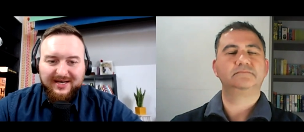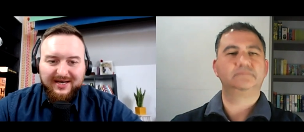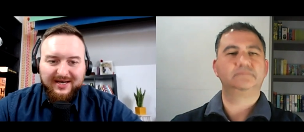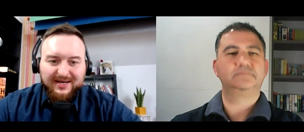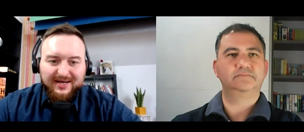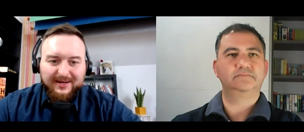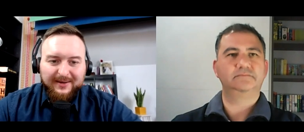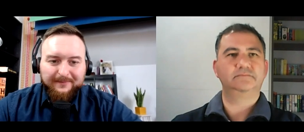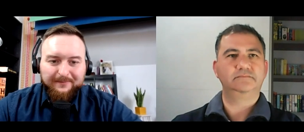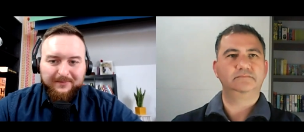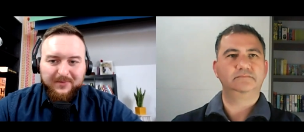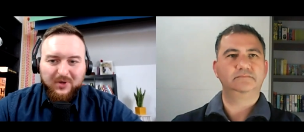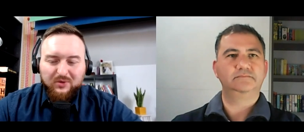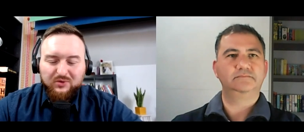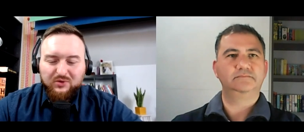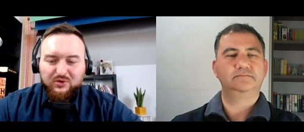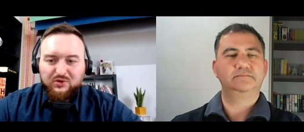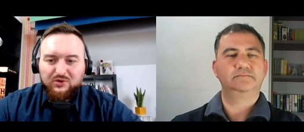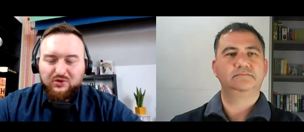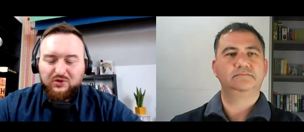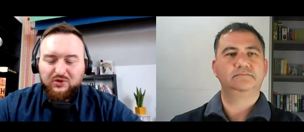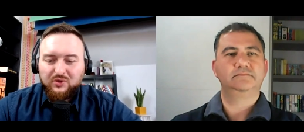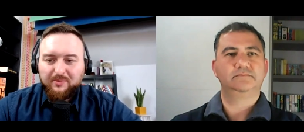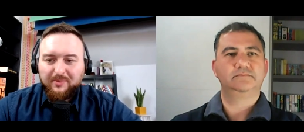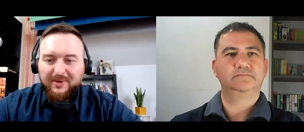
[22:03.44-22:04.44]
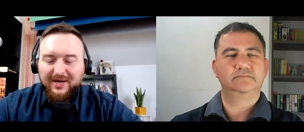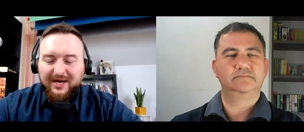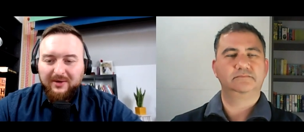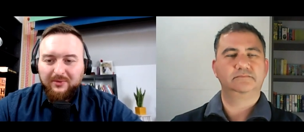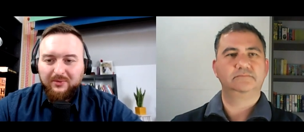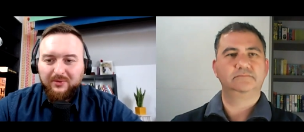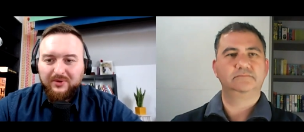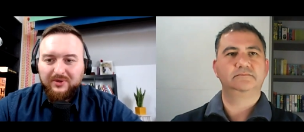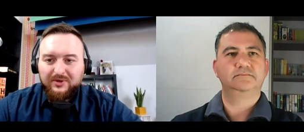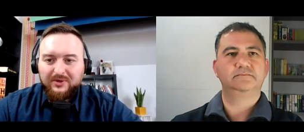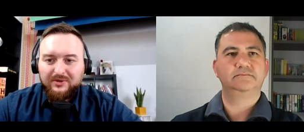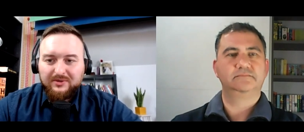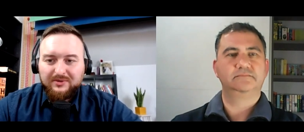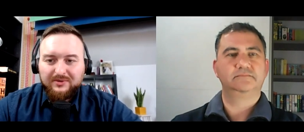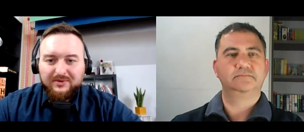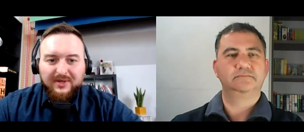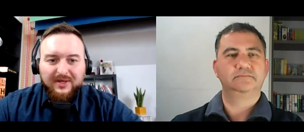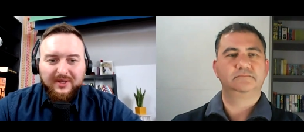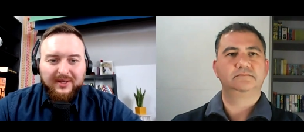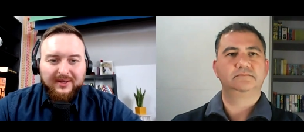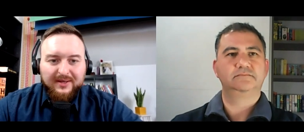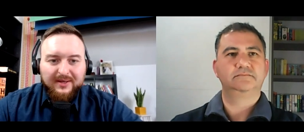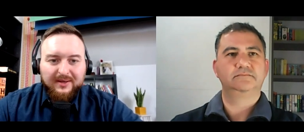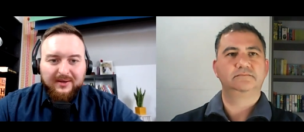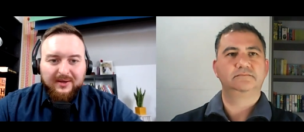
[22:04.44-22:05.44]
Speaker 1: mm-hmm. um, on YouTube. I will
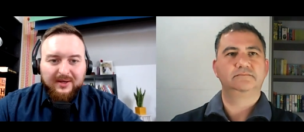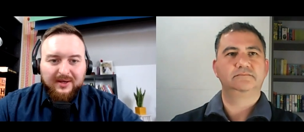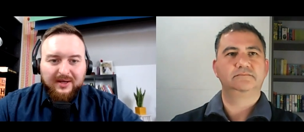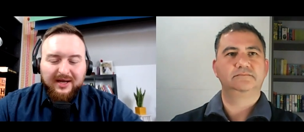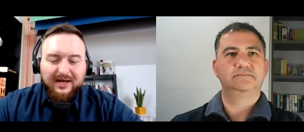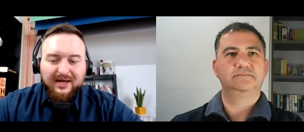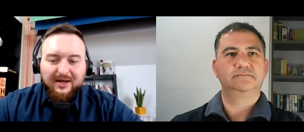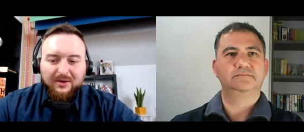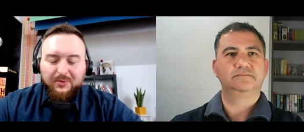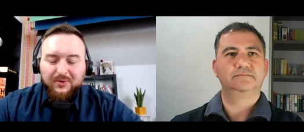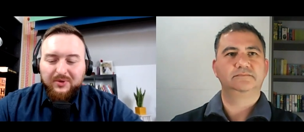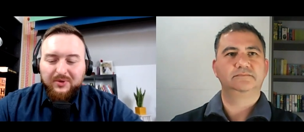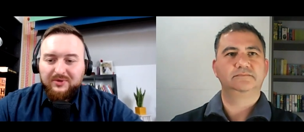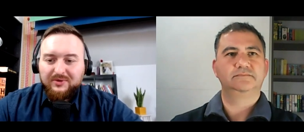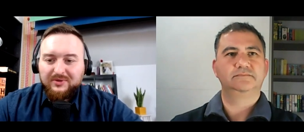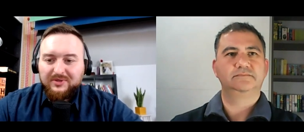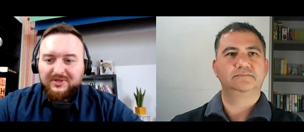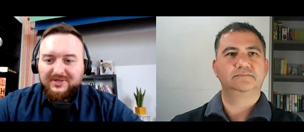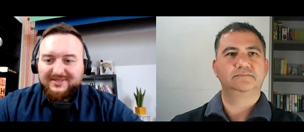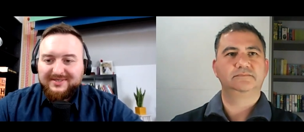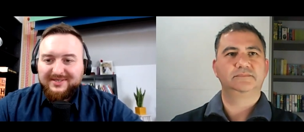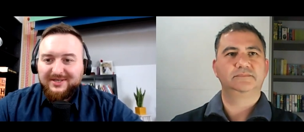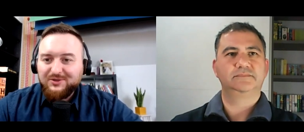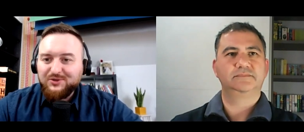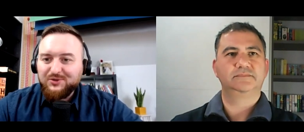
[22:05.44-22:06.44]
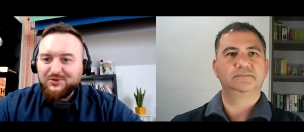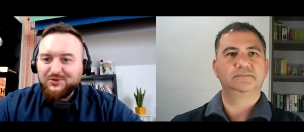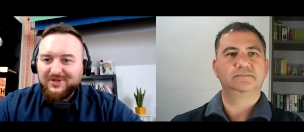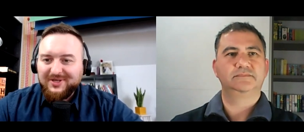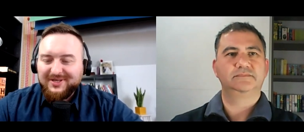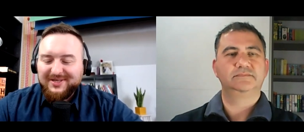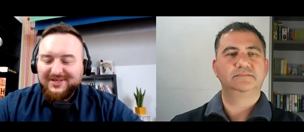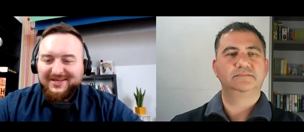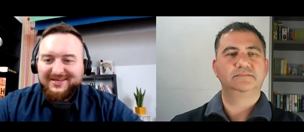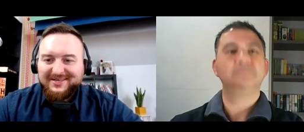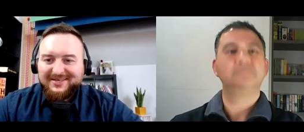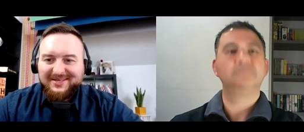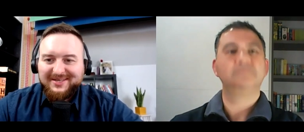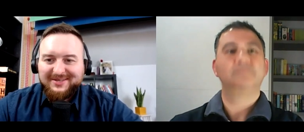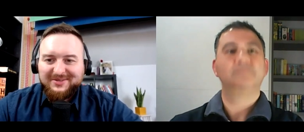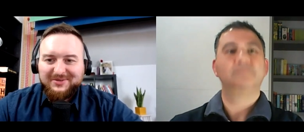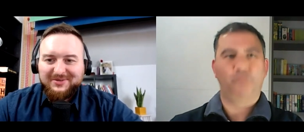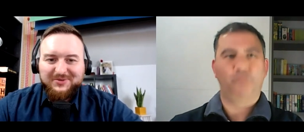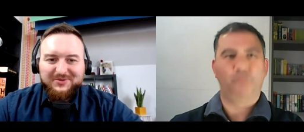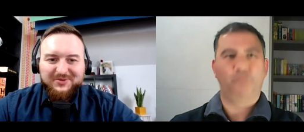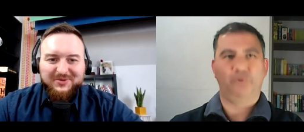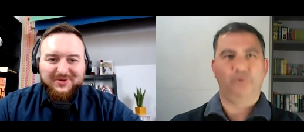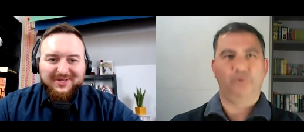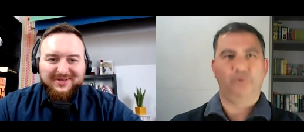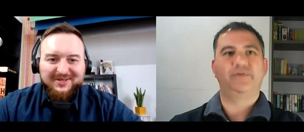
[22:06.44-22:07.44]
I will uh, send you the link, and you,
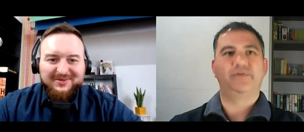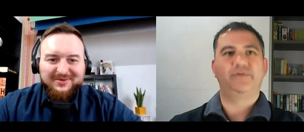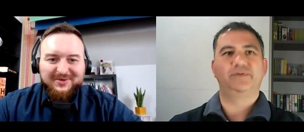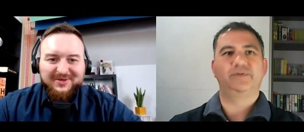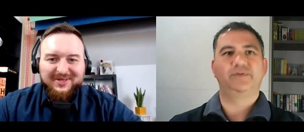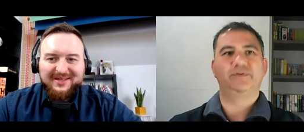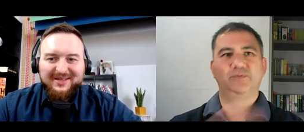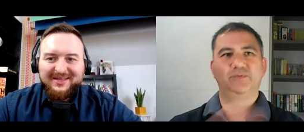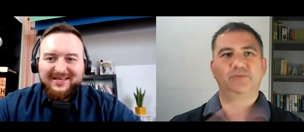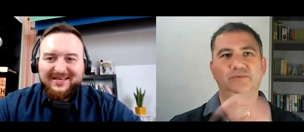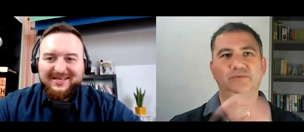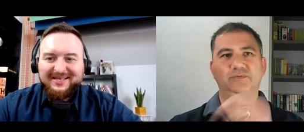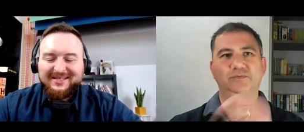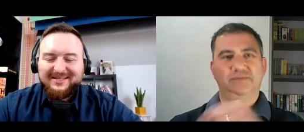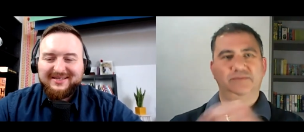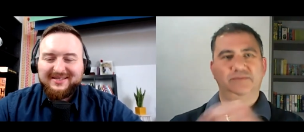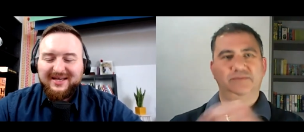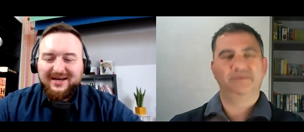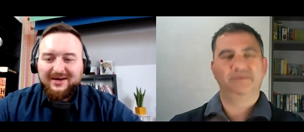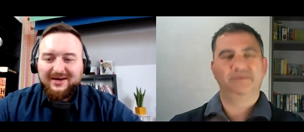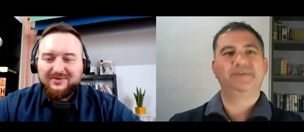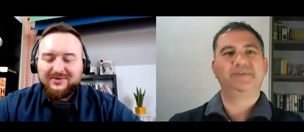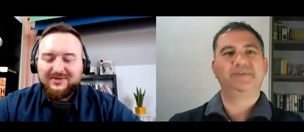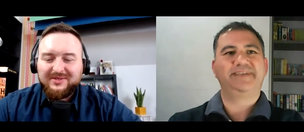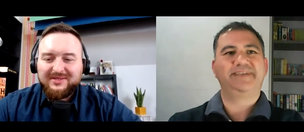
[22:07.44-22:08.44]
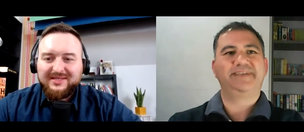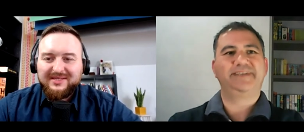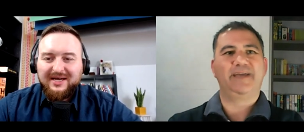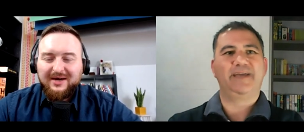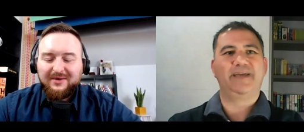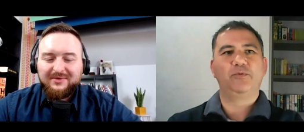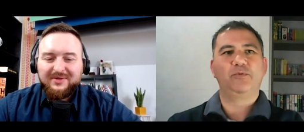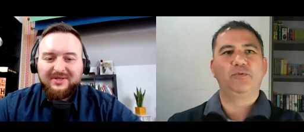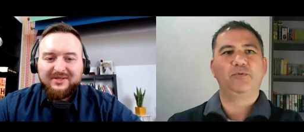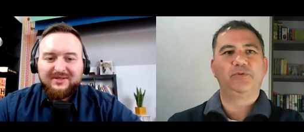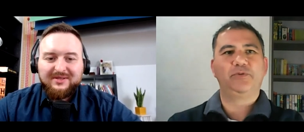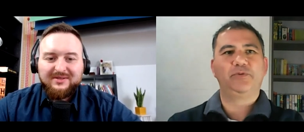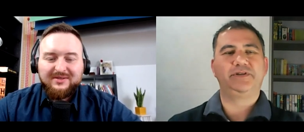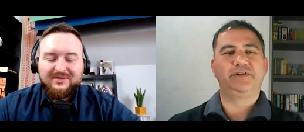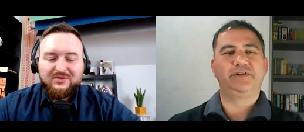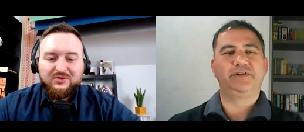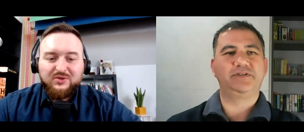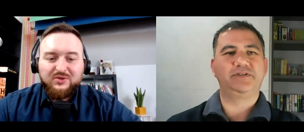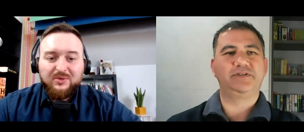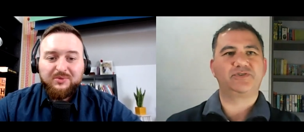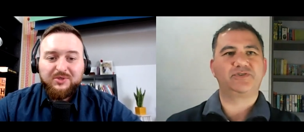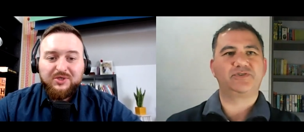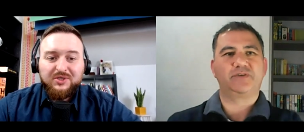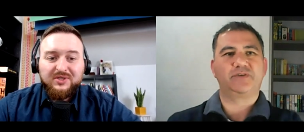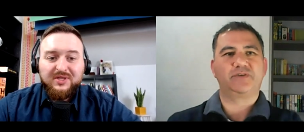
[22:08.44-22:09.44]
you can you can link it down down in the
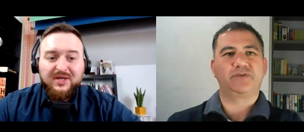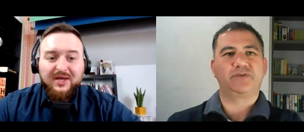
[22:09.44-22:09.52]
description.